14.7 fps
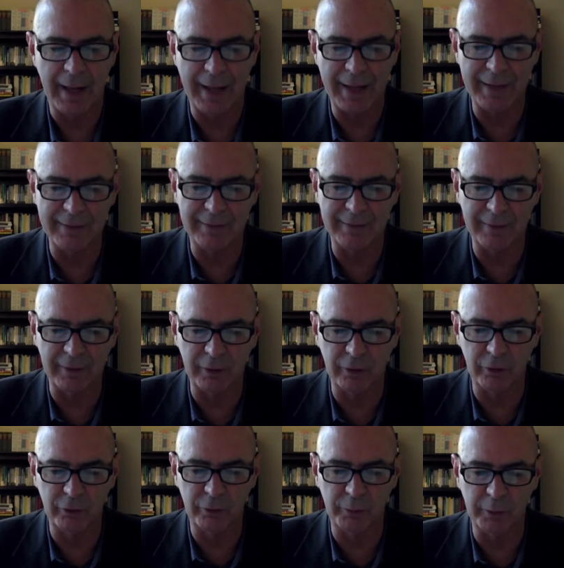and its
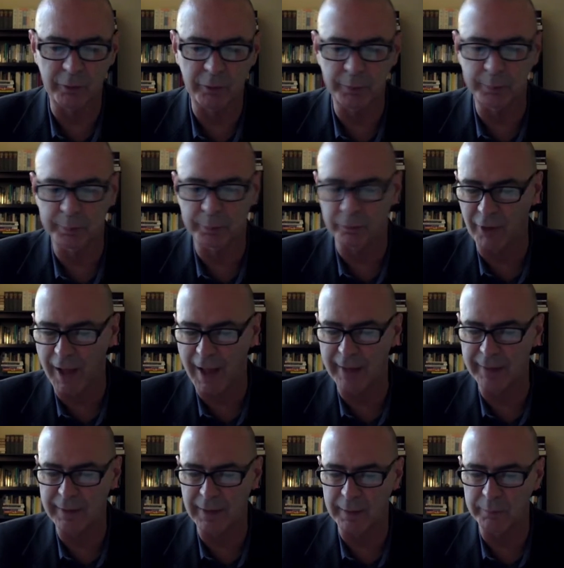skills must
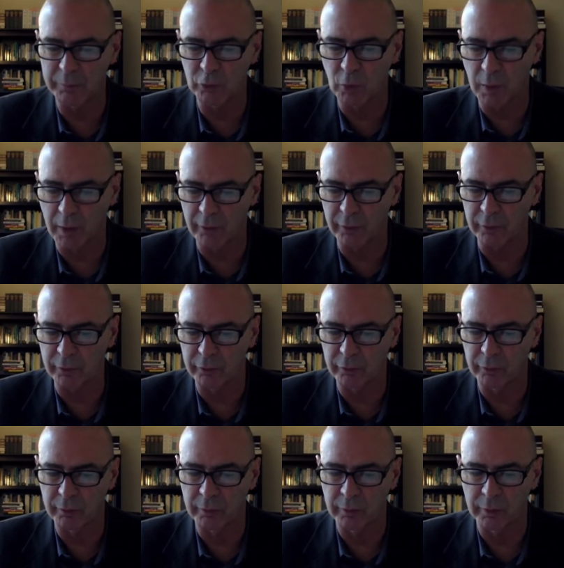provide them to others.